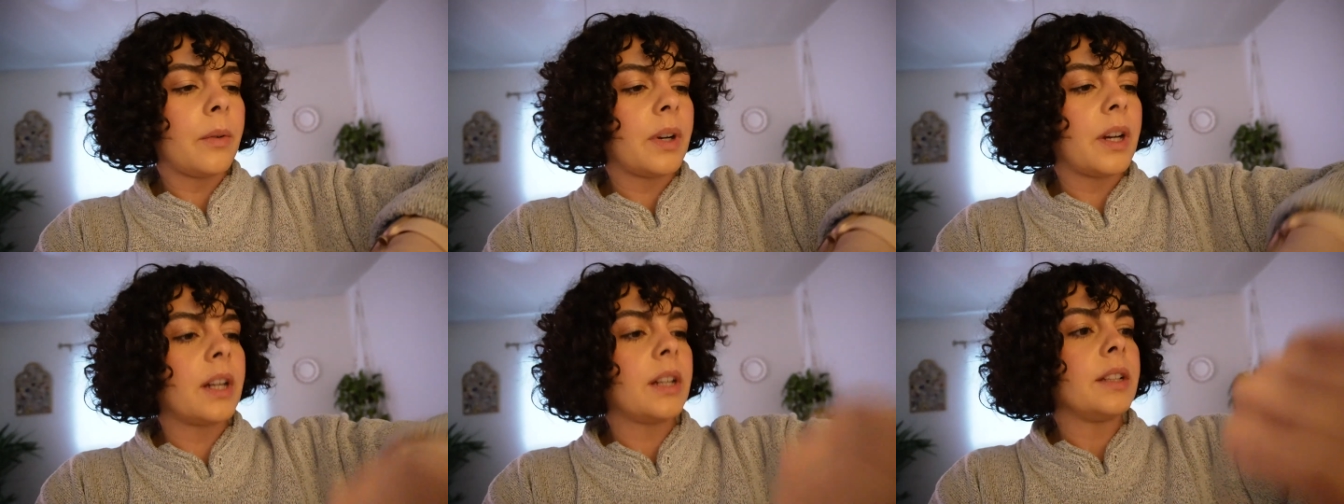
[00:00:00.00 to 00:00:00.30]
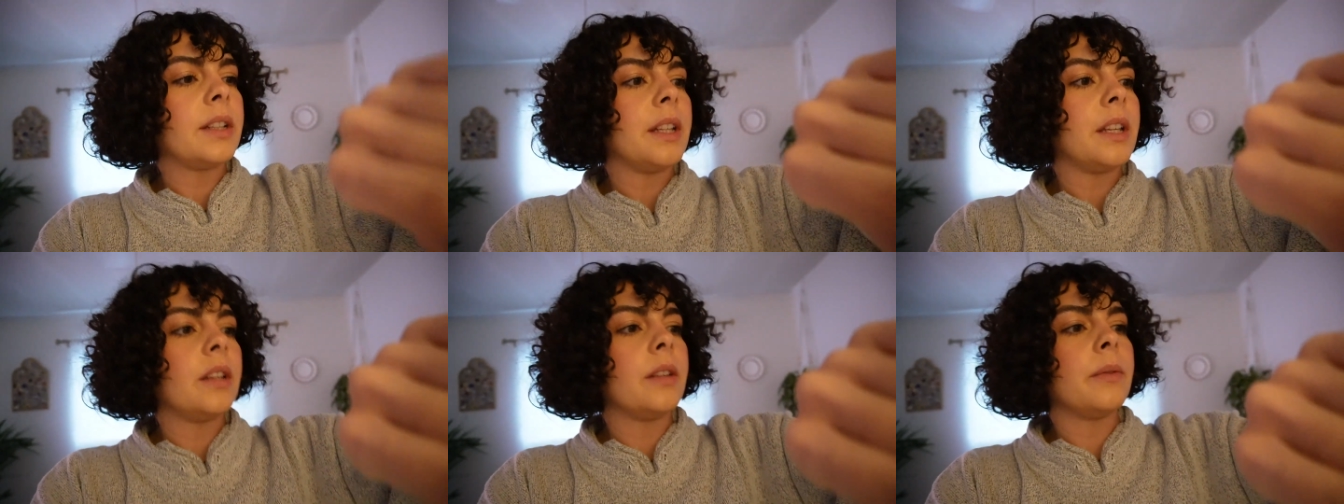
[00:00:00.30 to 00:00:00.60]
Gotta
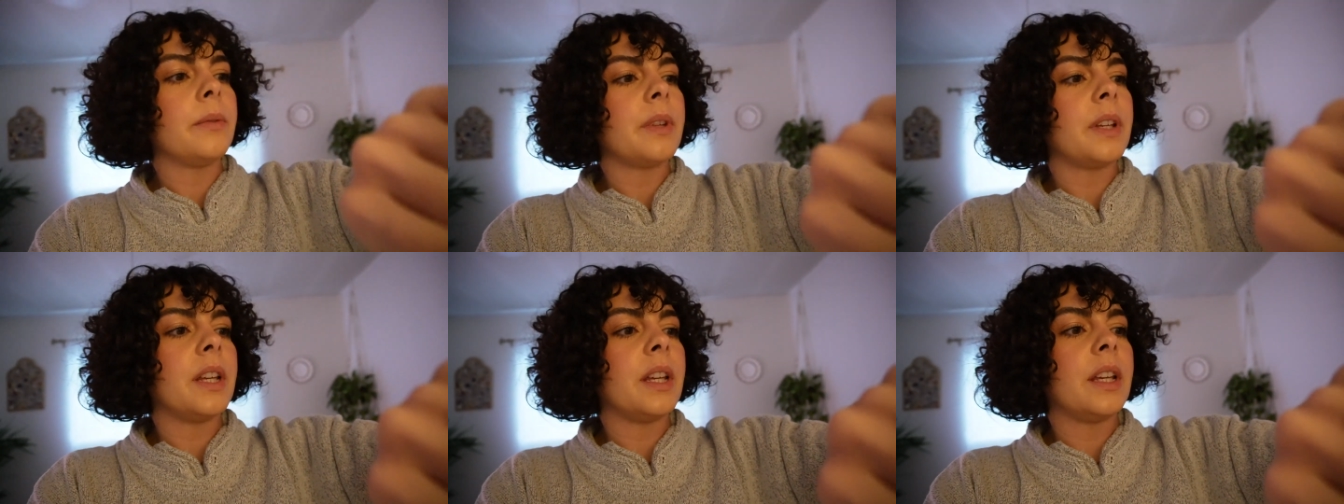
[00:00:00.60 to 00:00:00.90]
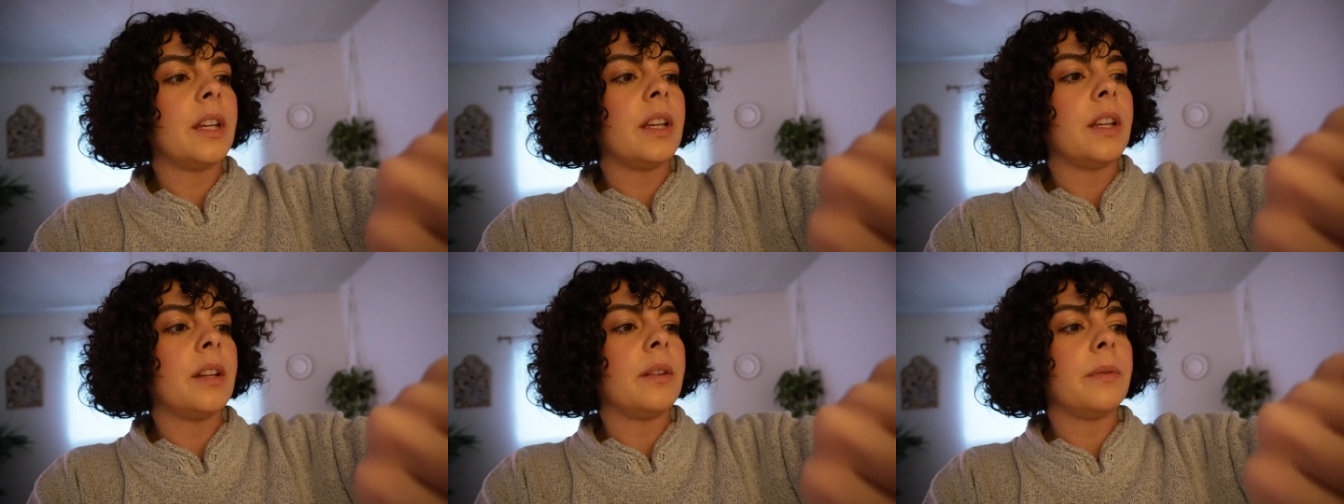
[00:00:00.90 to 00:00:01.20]
leave
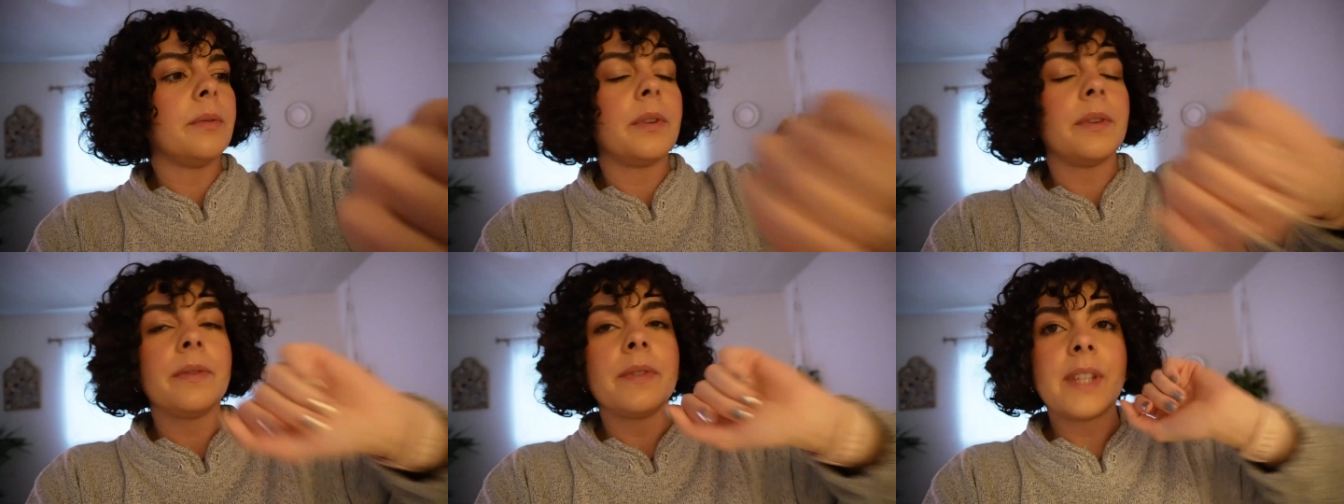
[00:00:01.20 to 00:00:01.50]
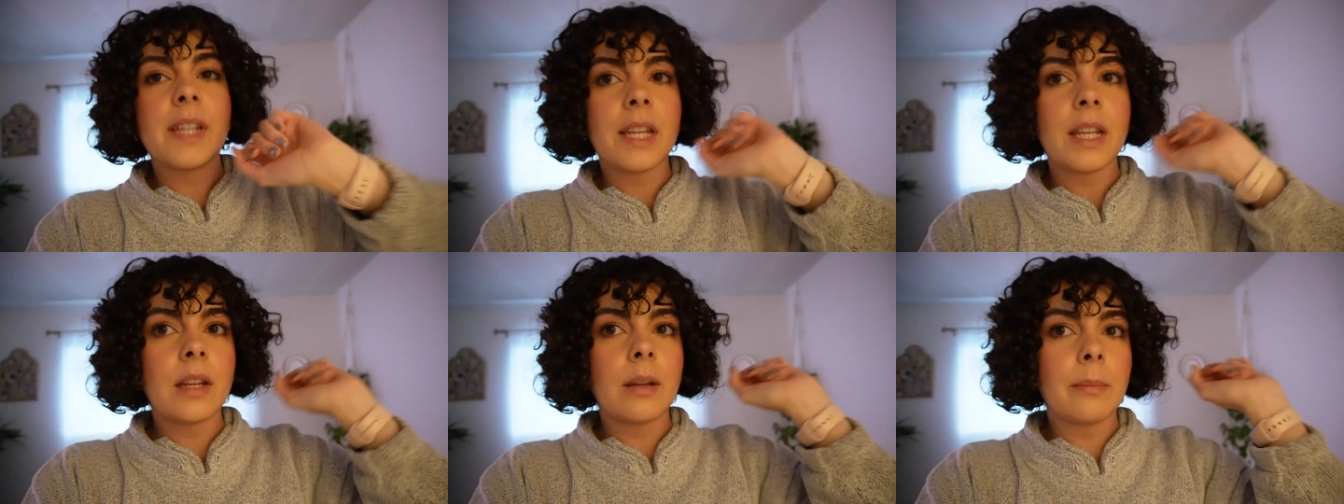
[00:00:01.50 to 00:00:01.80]
in
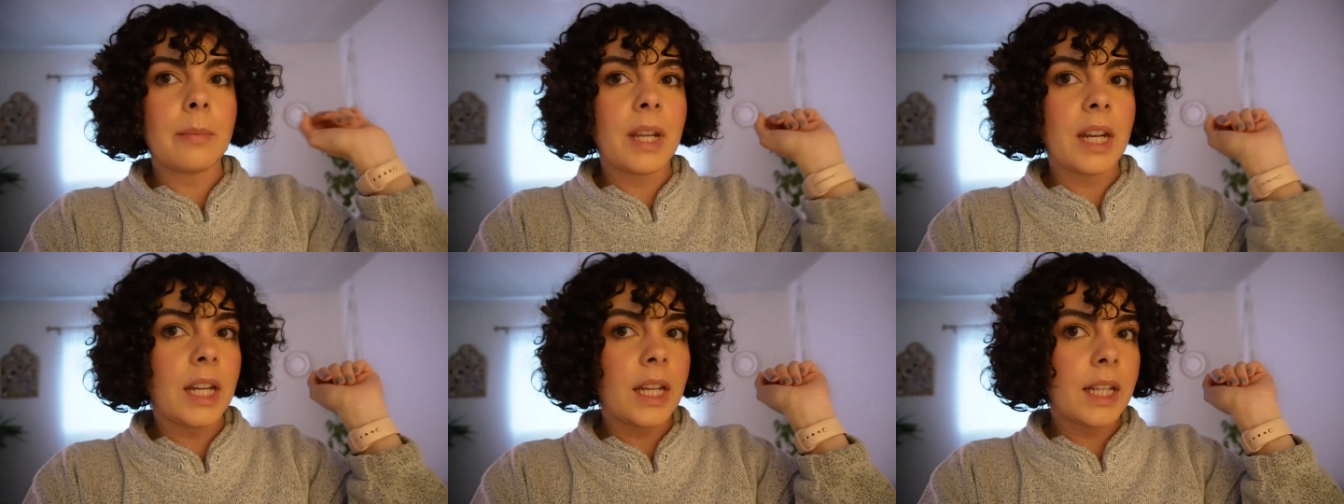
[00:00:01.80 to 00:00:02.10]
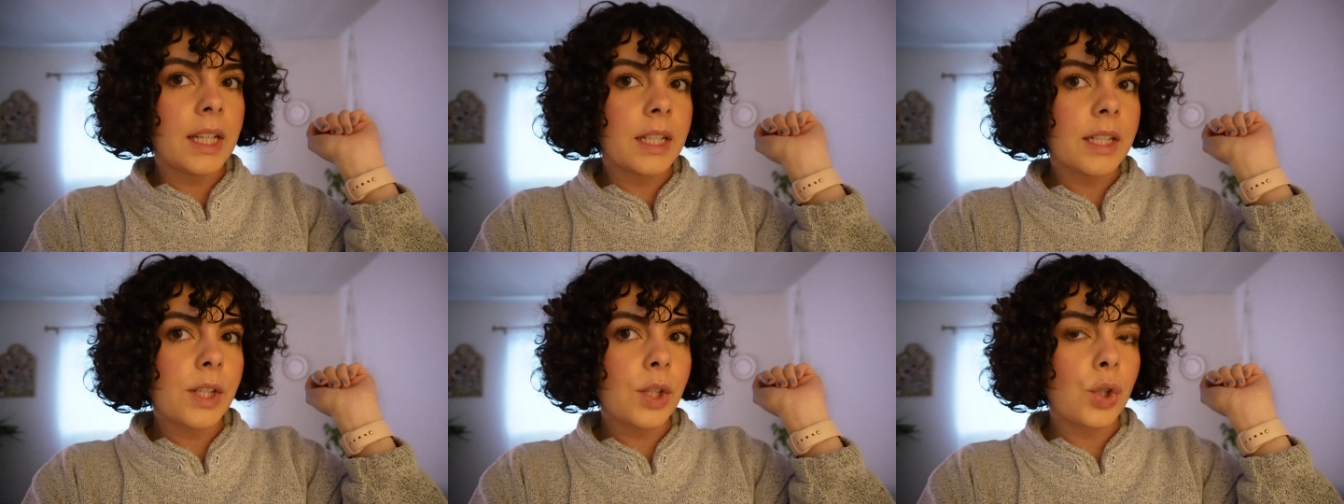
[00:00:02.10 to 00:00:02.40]
fifteen
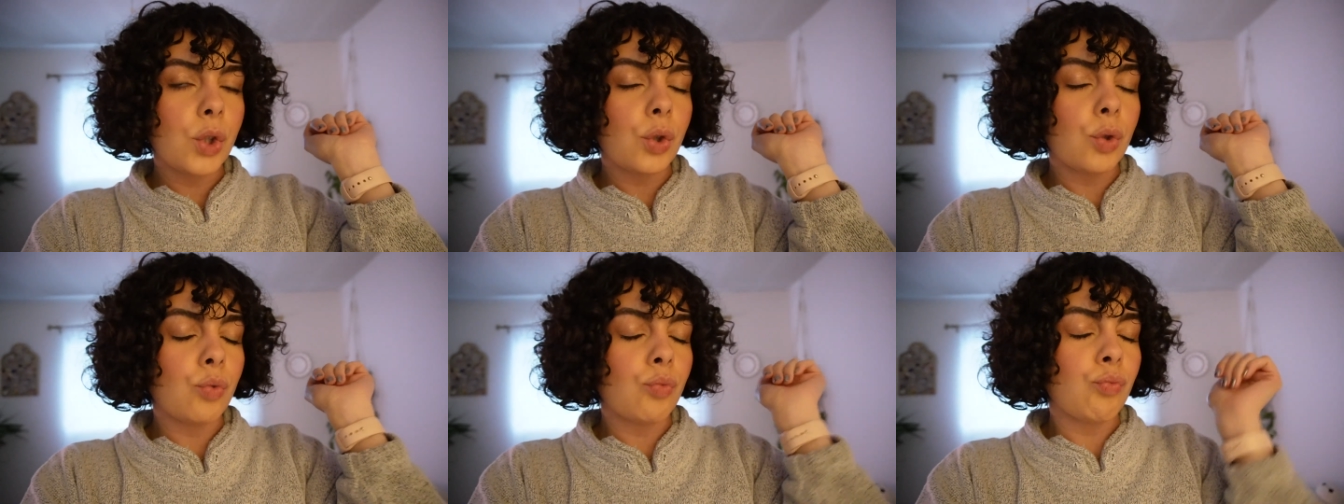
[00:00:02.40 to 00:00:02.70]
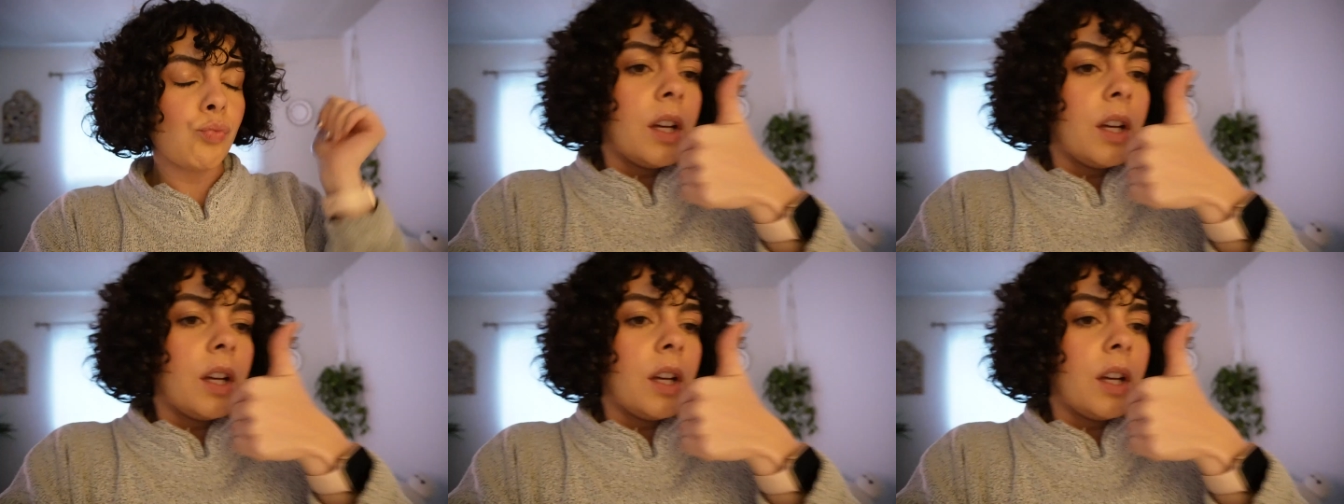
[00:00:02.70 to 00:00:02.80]
minutes.